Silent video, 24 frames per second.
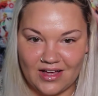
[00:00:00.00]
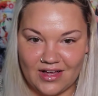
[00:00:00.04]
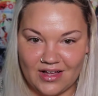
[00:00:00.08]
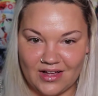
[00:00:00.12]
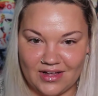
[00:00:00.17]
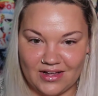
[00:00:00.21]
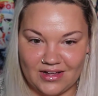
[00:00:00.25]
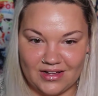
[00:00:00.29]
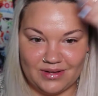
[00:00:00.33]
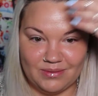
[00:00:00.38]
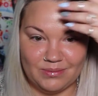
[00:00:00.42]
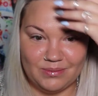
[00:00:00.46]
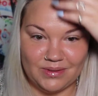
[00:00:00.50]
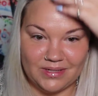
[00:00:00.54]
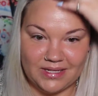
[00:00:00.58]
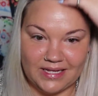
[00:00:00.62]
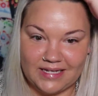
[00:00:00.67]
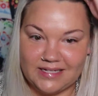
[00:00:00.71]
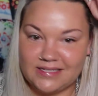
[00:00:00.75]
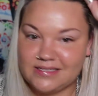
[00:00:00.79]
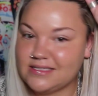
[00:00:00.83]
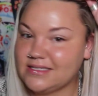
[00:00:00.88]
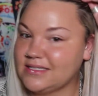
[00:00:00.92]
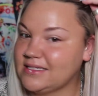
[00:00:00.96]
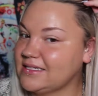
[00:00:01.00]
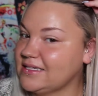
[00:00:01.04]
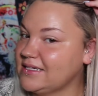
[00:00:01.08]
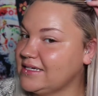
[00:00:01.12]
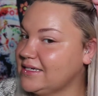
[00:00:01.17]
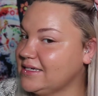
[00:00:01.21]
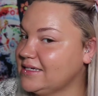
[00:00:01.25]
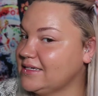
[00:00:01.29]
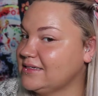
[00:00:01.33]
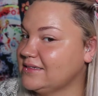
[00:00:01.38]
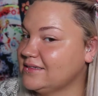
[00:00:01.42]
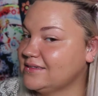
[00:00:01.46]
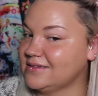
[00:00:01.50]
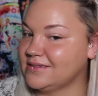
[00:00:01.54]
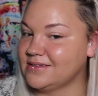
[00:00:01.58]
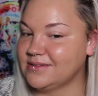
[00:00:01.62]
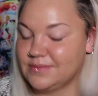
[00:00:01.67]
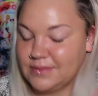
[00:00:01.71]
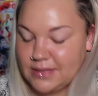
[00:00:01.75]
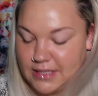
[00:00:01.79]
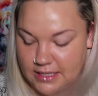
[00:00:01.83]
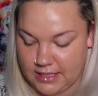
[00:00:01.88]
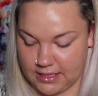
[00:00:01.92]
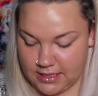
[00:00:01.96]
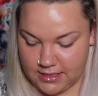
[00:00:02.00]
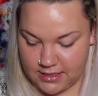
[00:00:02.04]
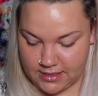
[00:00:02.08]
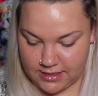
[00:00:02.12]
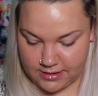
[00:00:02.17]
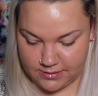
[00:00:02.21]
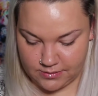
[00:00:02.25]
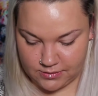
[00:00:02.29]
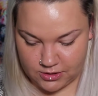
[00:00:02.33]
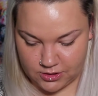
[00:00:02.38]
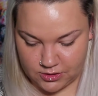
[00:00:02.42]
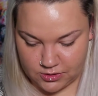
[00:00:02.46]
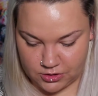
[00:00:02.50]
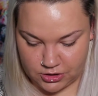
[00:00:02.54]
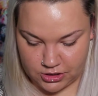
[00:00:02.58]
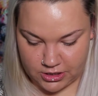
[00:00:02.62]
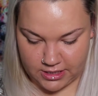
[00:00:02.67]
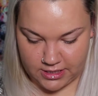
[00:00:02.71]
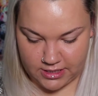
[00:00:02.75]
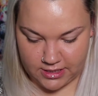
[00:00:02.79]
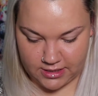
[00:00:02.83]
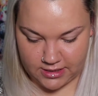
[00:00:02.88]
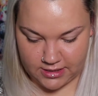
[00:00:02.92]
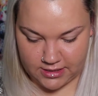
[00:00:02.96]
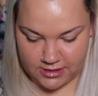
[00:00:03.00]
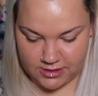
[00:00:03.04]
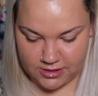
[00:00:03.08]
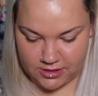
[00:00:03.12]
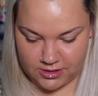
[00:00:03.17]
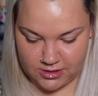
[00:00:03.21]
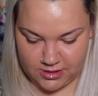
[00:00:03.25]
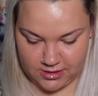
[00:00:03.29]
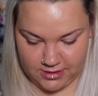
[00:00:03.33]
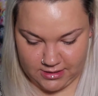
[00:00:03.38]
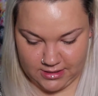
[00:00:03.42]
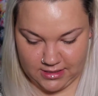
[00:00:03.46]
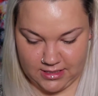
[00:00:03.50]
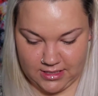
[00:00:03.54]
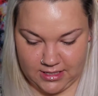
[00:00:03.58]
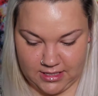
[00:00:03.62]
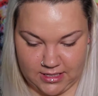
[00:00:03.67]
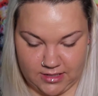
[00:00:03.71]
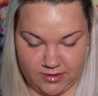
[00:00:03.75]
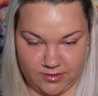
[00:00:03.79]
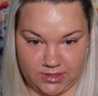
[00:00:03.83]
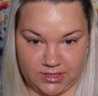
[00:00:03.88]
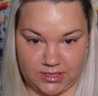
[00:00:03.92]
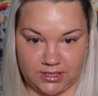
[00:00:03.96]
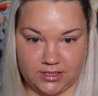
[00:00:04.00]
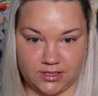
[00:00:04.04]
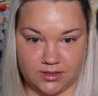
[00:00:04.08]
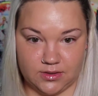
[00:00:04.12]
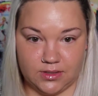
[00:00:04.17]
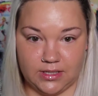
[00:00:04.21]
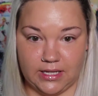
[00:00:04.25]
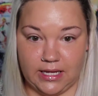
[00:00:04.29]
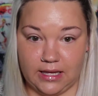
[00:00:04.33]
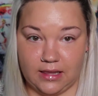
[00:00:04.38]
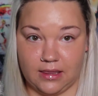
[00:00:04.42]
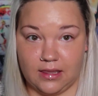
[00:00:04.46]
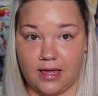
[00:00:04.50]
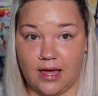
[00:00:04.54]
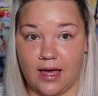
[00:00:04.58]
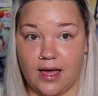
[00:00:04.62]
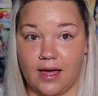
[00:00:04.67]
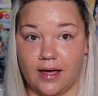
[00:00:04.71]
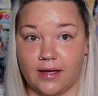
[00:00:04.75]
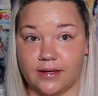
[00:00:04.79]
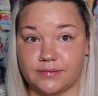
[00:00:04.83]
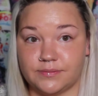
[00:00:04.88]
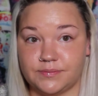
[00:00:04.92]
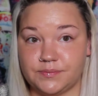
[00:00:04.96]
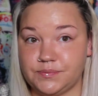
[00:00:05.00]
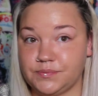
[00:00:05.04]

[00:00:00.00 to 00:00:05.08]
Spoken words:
all blended in. Oh my god, I'm so shiny. I really don't like that.